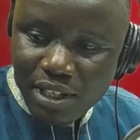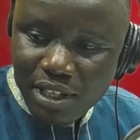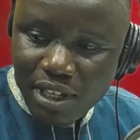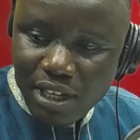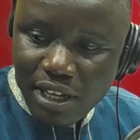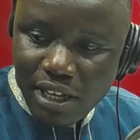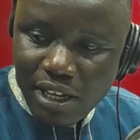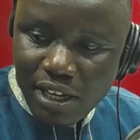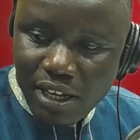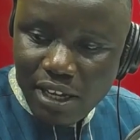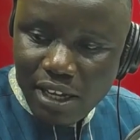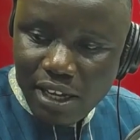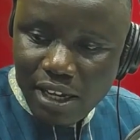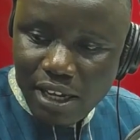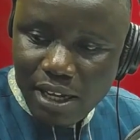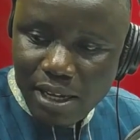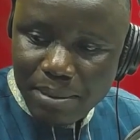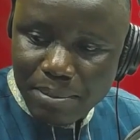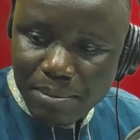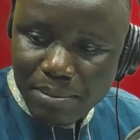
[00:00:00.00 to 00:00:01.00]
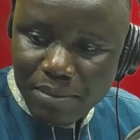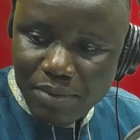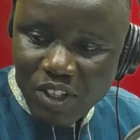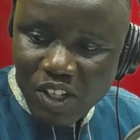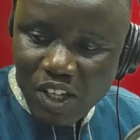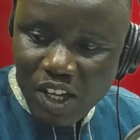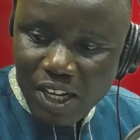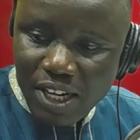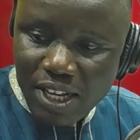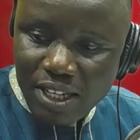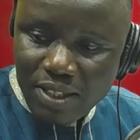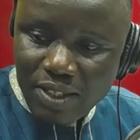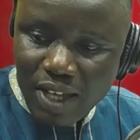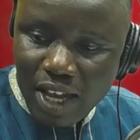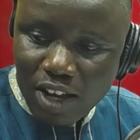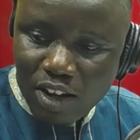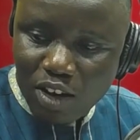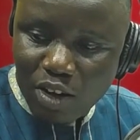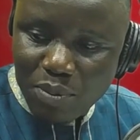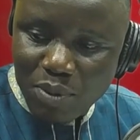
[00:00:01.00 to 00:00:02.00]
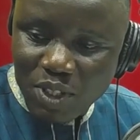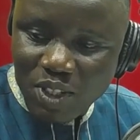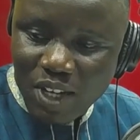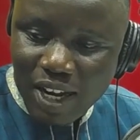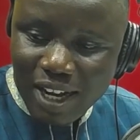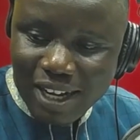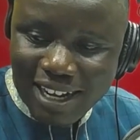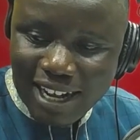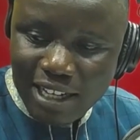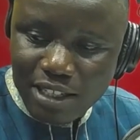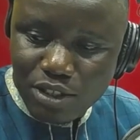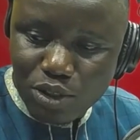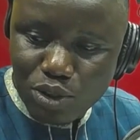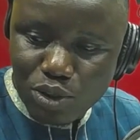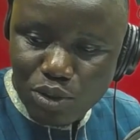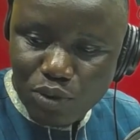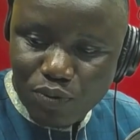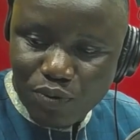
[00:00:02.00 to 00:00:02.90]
the Ghanaian side commissioner can't do.